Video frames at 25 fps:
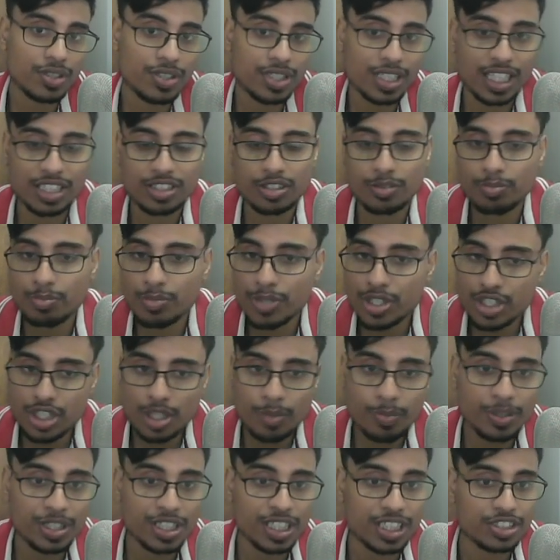It has a
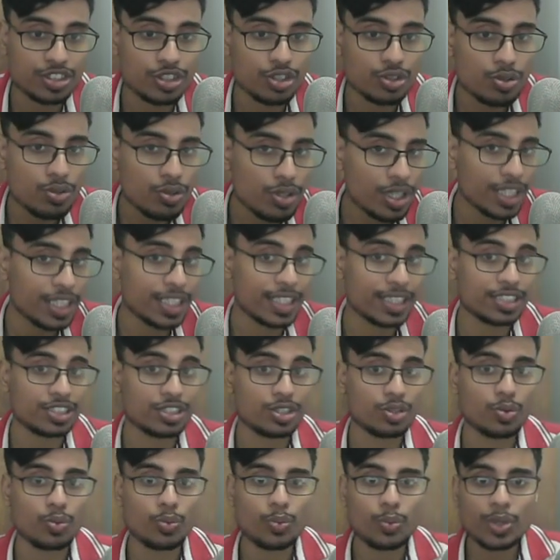bishop, it has a rook, it has
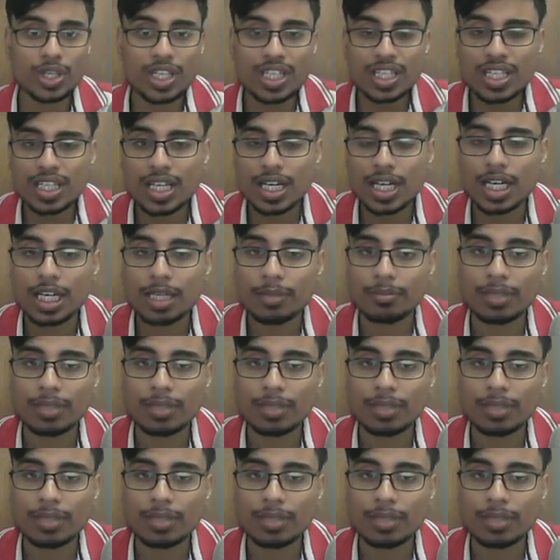a queen,